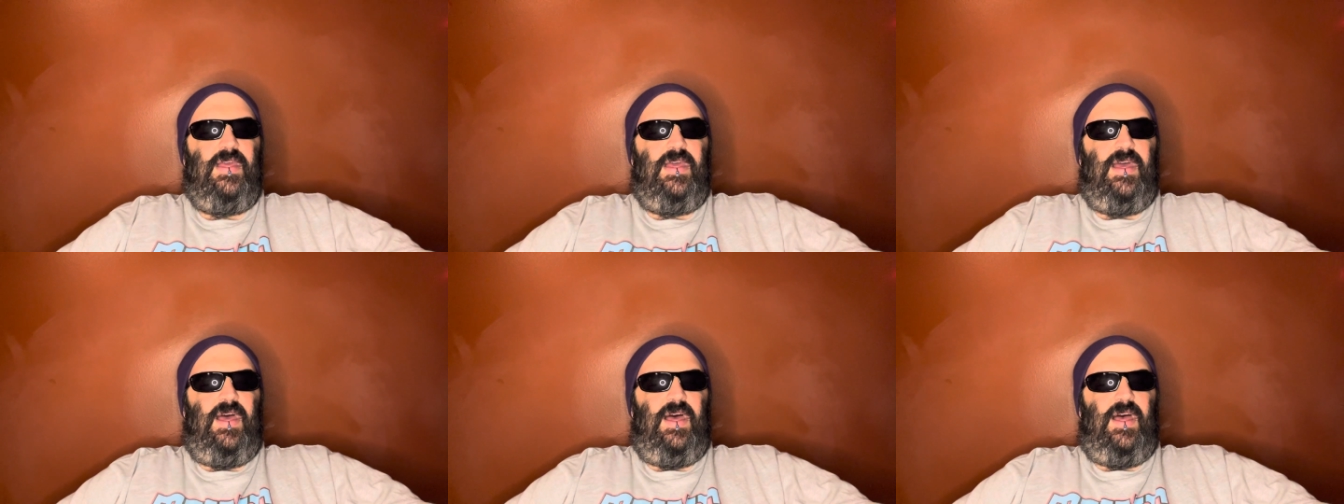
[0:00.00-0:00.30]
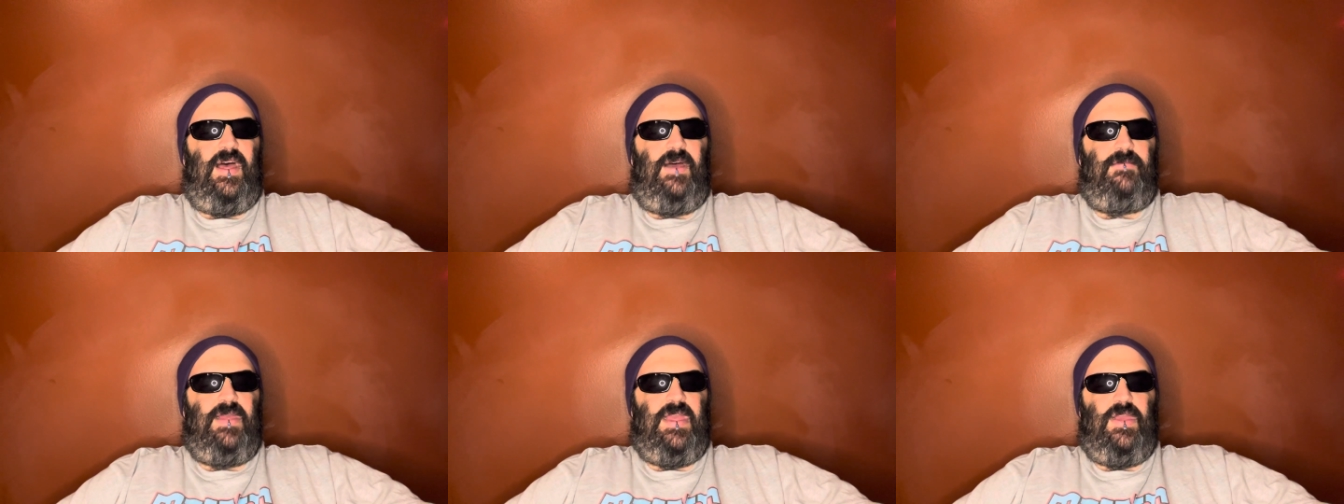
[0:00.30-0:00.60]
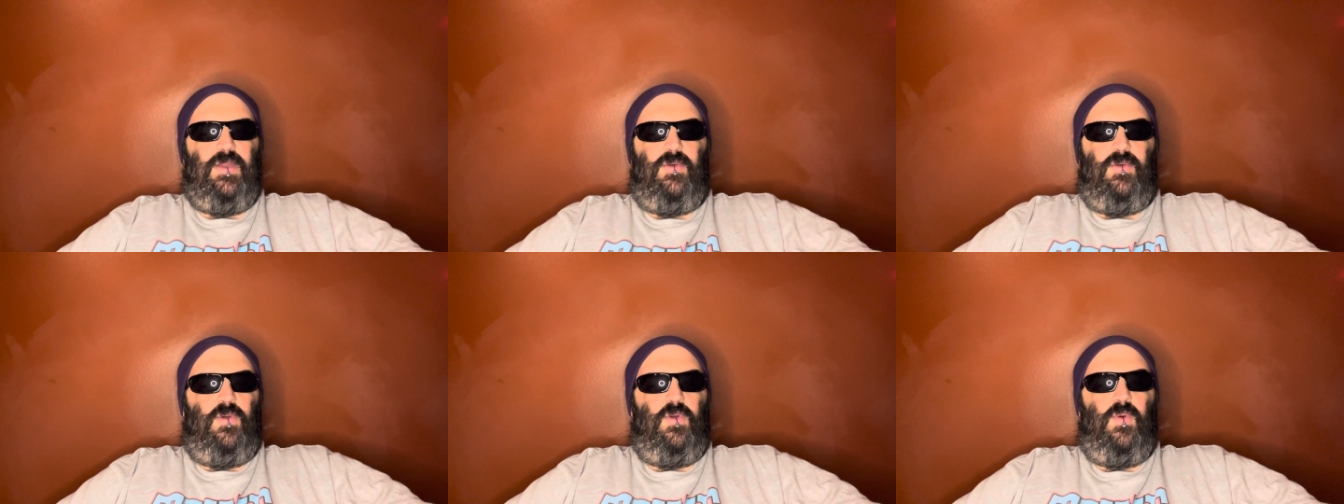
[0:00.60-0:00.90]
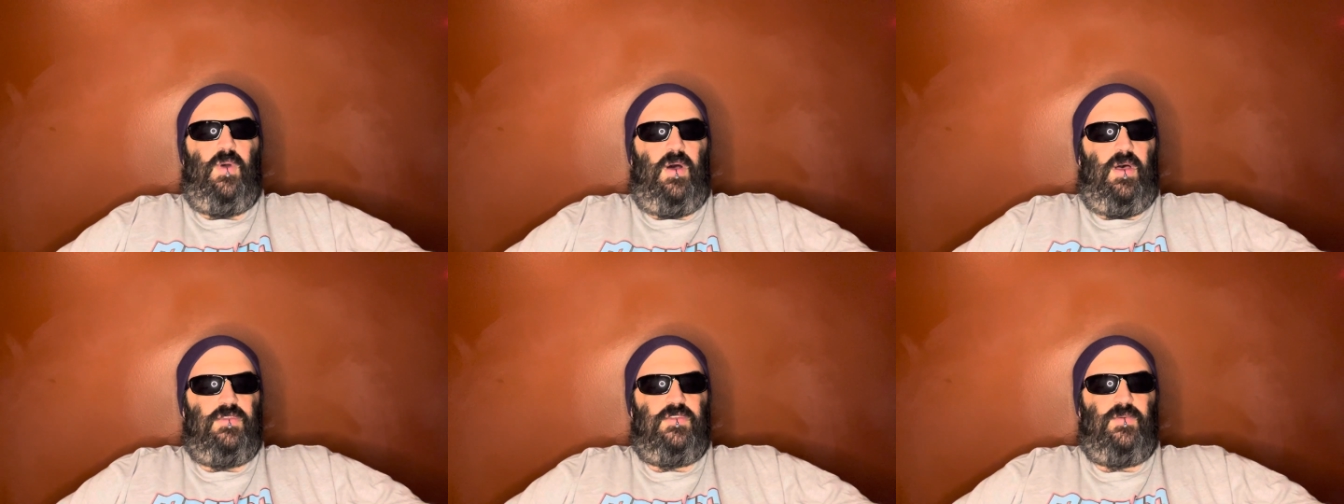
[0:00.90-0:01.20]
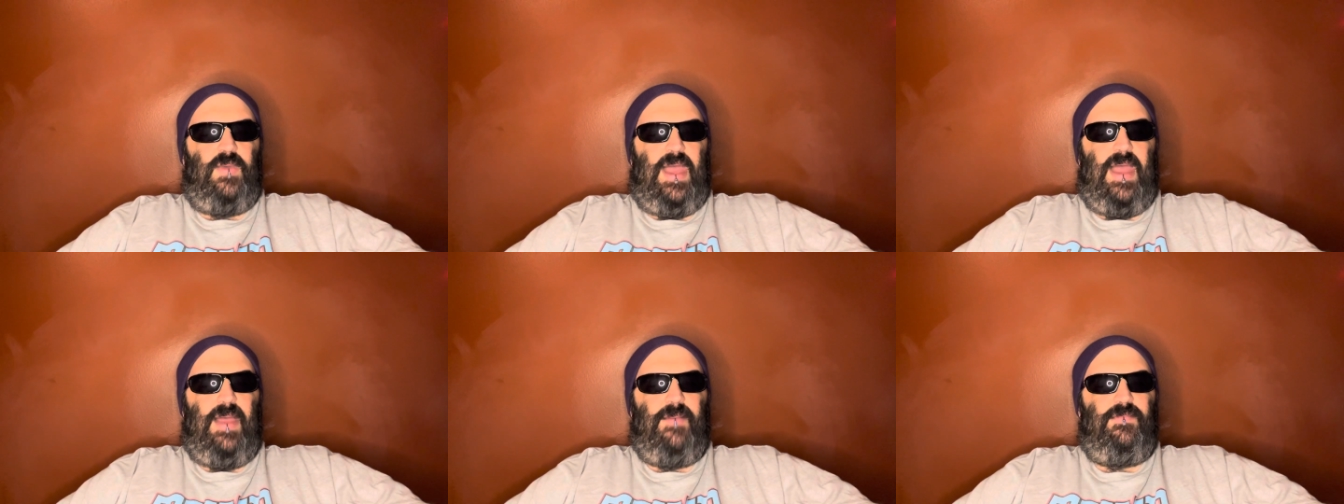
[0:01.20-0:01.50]
Um, he who
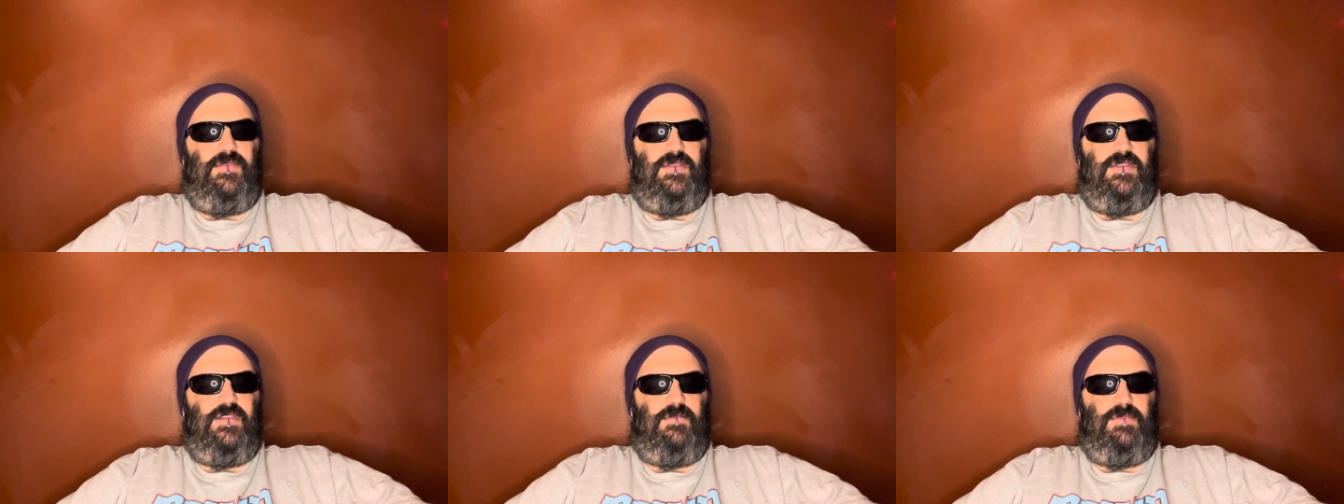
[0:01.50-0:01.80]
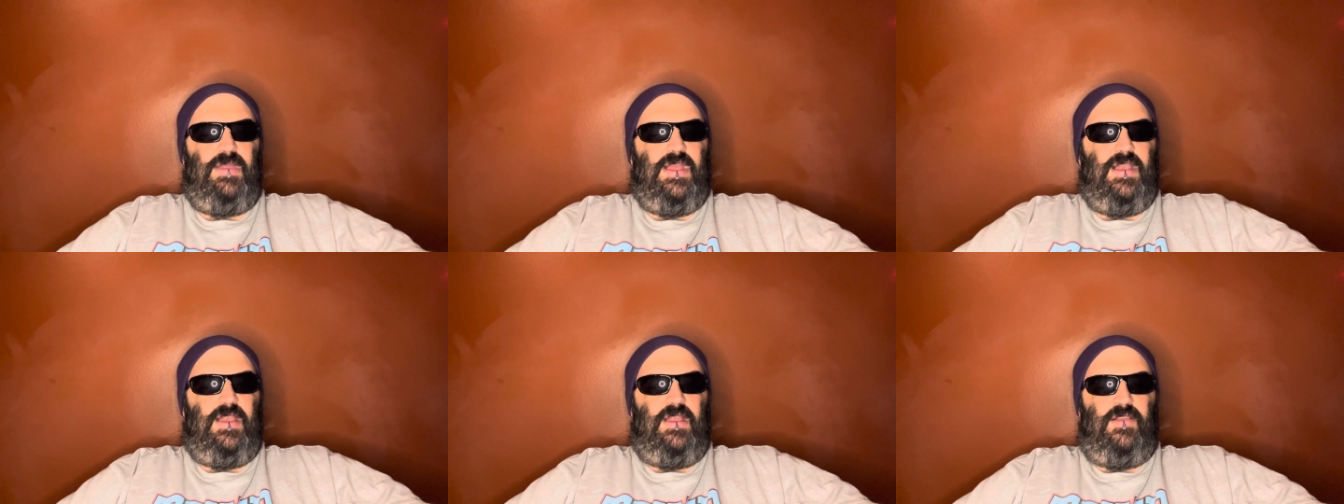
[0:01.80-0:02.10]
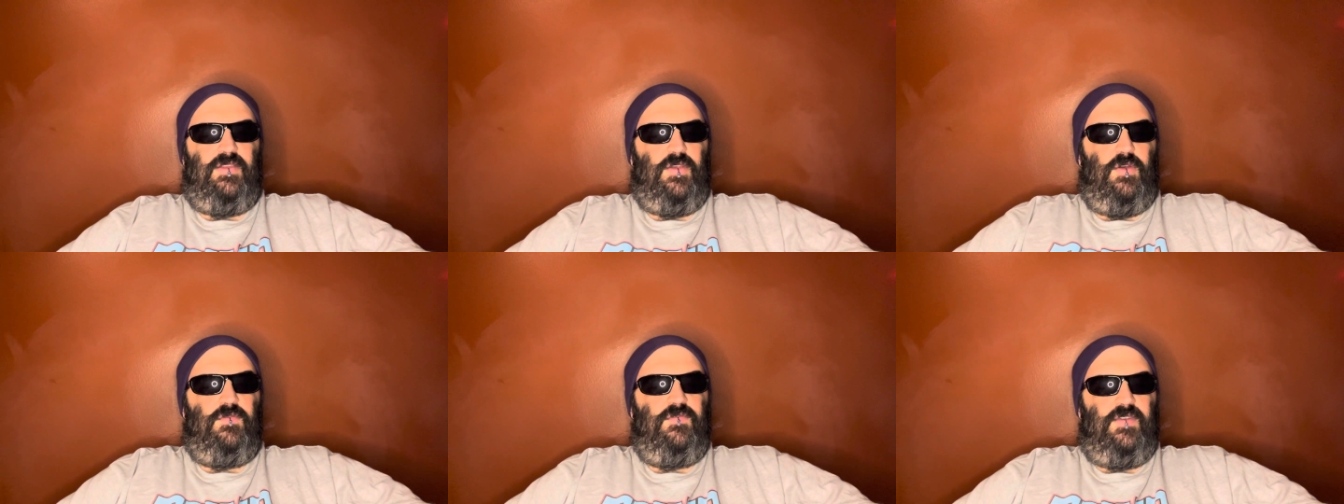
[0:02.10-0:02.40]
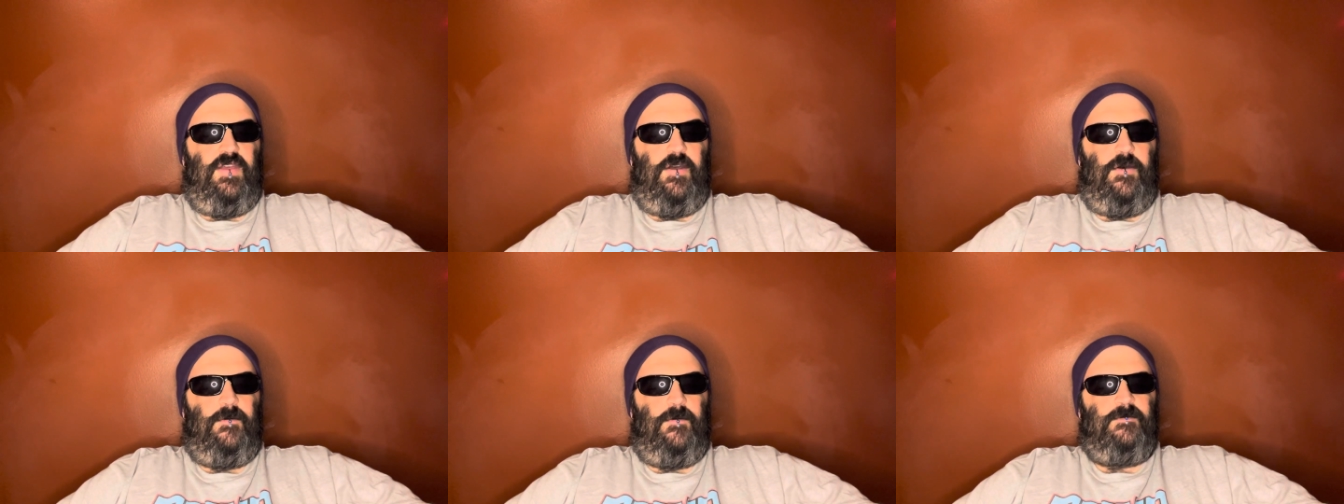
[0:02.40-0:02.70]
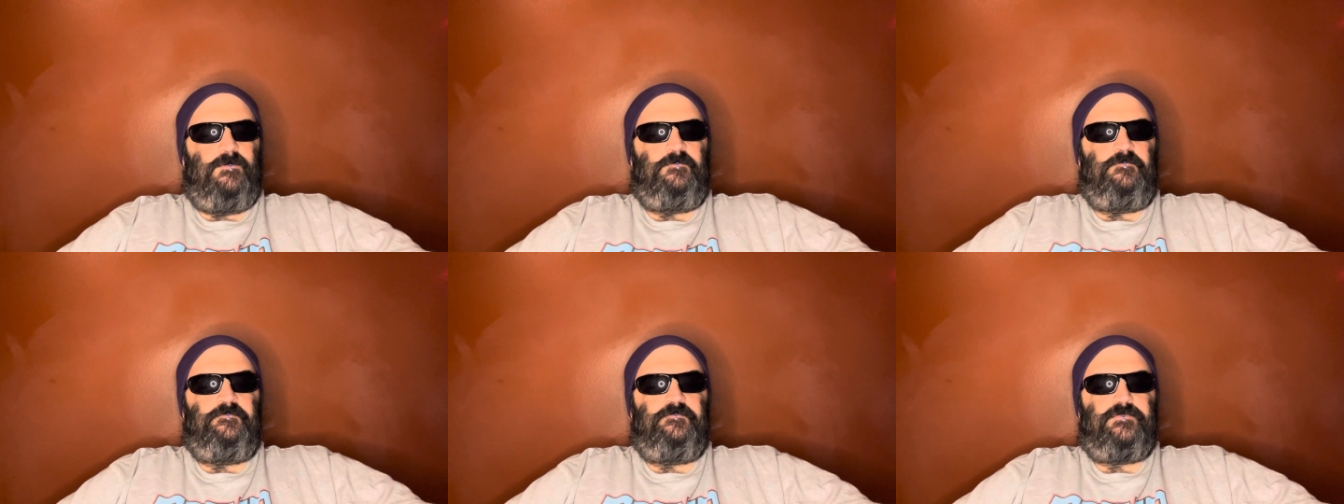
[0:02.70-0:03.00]
also happens to be in his own film.
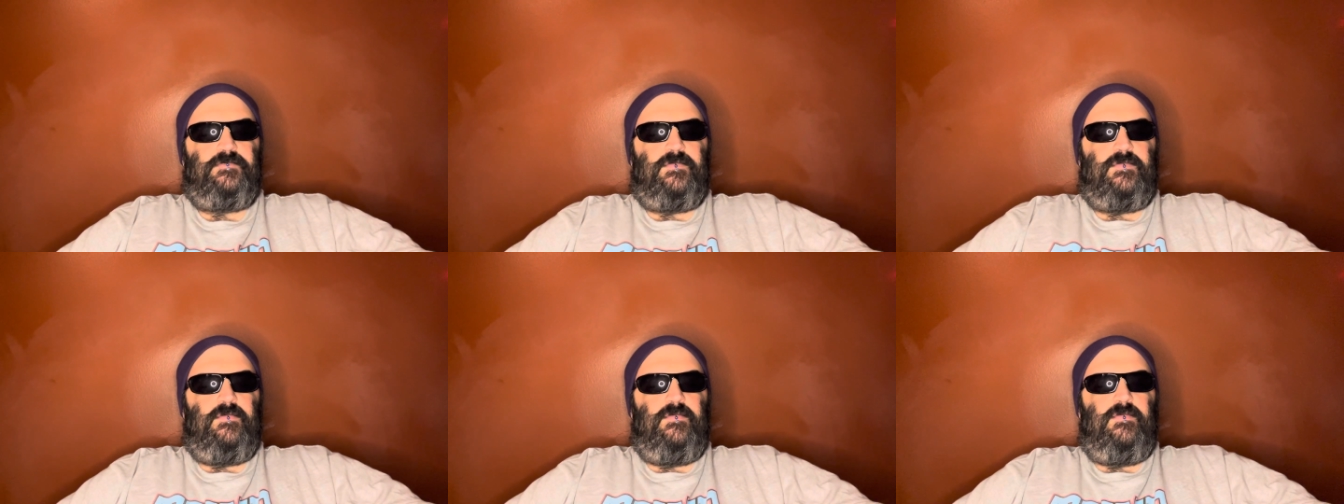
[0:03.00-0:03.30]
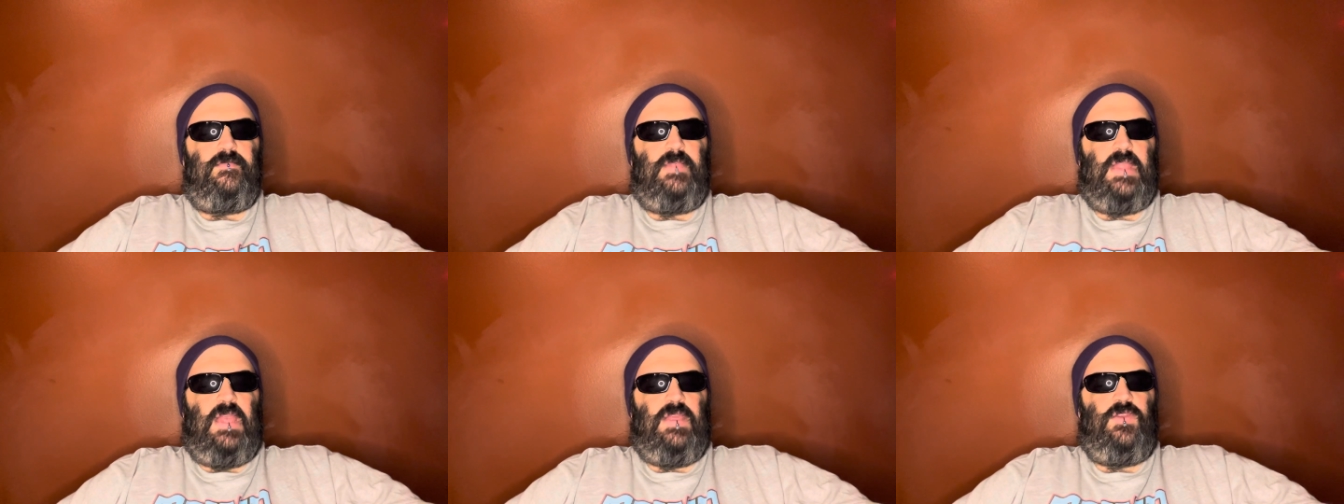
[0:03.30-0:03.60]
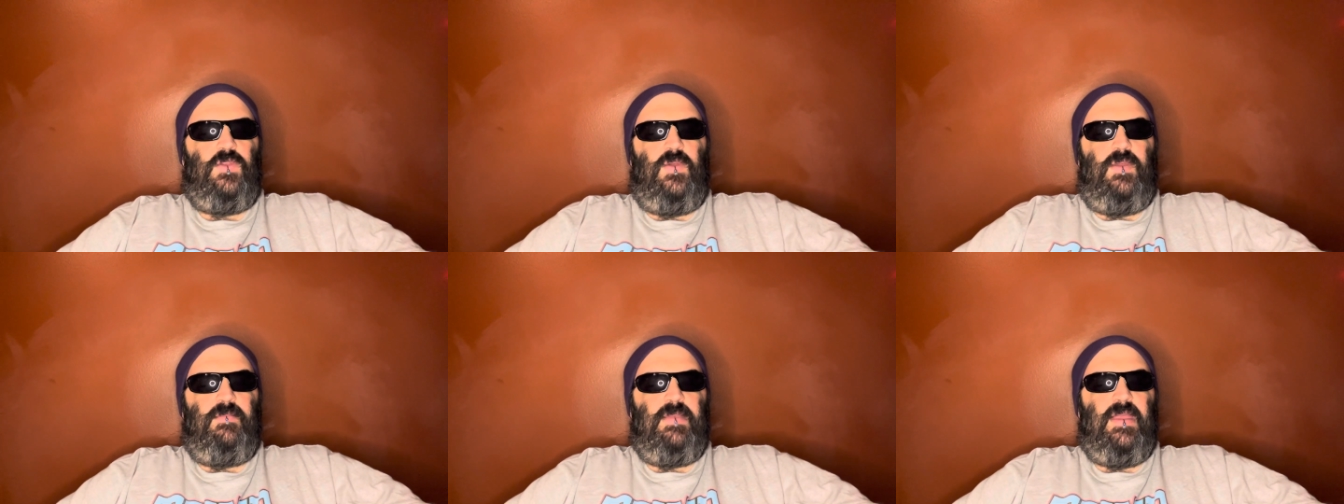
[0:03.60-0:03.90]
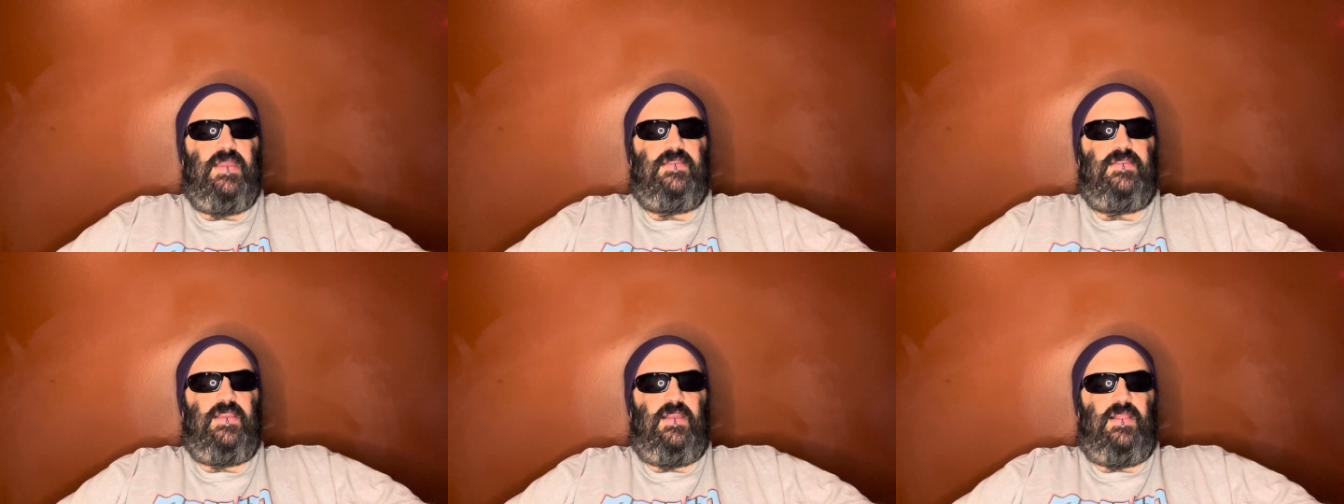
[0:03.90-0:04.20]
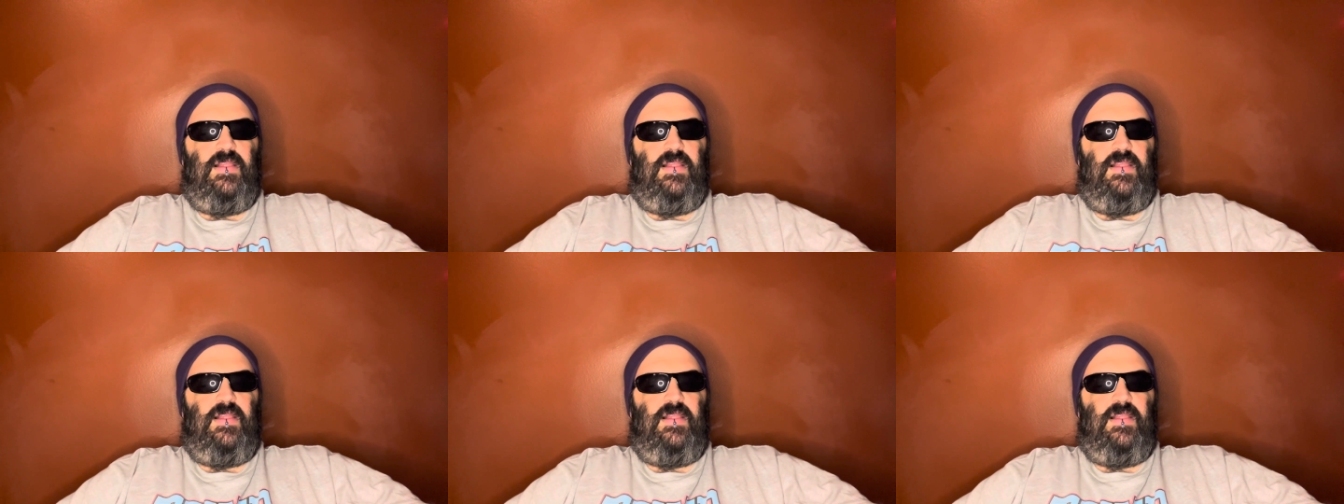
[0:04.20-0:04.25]
So he makes a